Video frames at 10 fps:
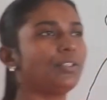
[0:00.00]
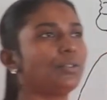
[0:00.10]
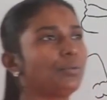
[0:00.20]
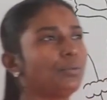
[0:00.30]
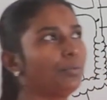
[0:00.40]

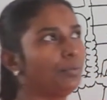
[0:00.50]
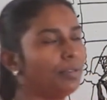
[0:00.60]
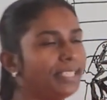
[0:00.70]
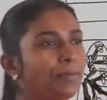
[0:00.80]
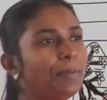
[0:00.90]
you,
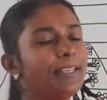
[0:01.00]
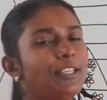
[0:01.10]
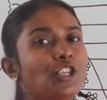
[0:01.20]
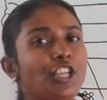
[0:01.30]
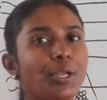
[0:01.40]

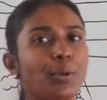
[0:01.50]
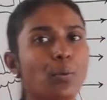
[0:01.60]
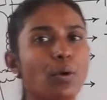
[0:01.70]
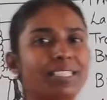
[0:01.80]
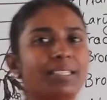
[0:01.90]
respiration
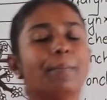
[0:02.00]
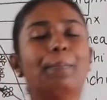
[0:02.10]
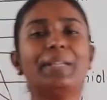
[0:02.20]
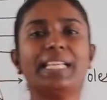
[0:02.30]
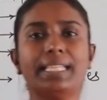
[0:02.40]

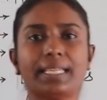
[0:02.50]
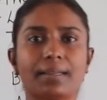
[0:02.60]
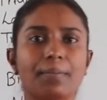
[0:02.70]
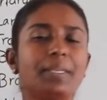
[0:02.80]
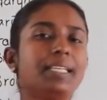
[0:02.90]
involves
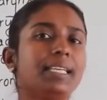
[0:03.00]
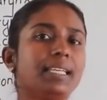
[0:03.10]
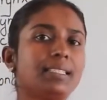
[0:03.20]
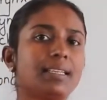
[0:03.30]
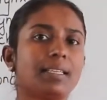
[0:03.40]
breathing.
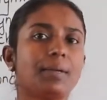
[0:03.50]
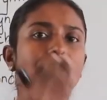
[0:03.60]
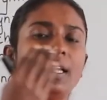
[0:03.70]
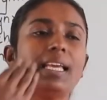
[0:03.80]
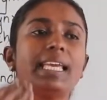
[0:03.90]
Breathing is nothing
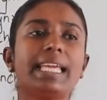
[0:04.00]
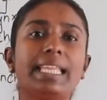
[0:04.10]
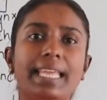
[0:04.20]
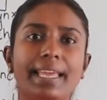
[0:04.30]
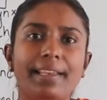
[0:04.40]
but
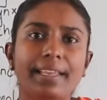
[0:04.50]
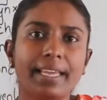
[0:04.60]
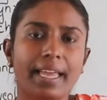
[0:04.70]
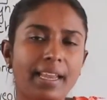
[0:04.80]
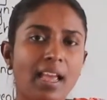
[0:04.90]

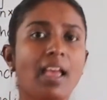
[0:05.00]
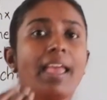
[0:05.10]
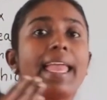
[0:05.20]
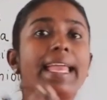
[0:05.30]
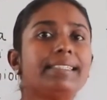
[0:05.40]
inhaling
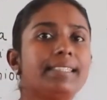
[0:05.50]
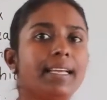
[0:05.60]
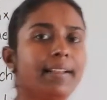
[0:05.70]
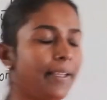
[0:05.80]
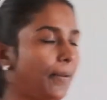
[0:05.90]
and
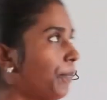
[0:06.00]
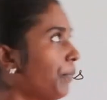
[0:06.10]
exhaling.